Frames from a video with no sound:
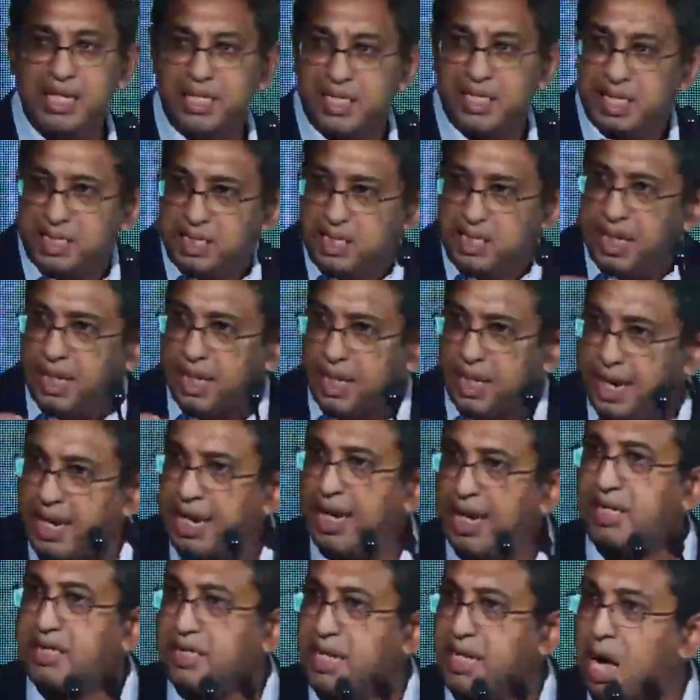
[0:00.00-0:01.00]
This is a
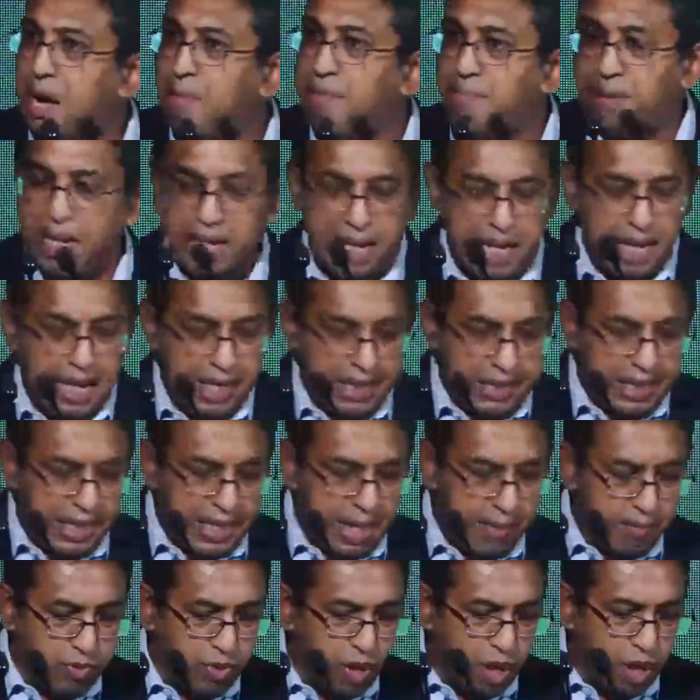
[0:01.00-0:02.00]
great example that
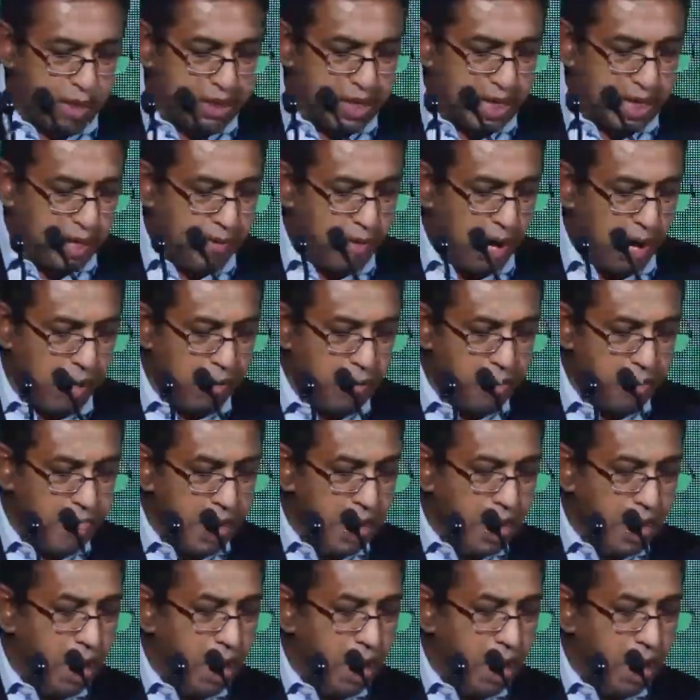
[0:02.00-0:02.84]
I'm talking about.